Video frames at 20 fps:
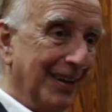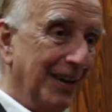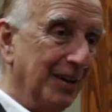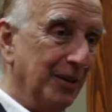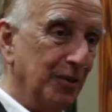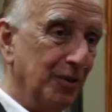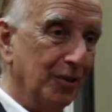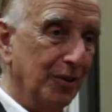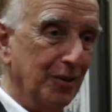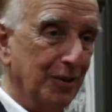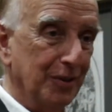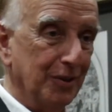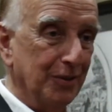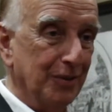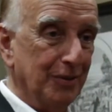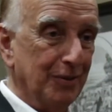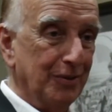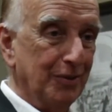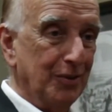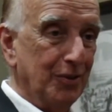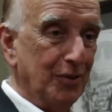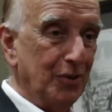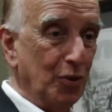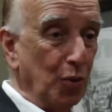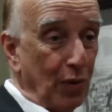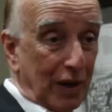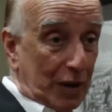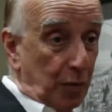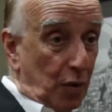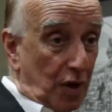under
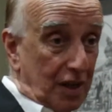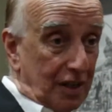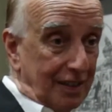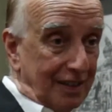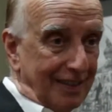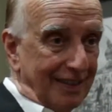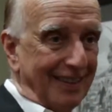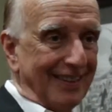21,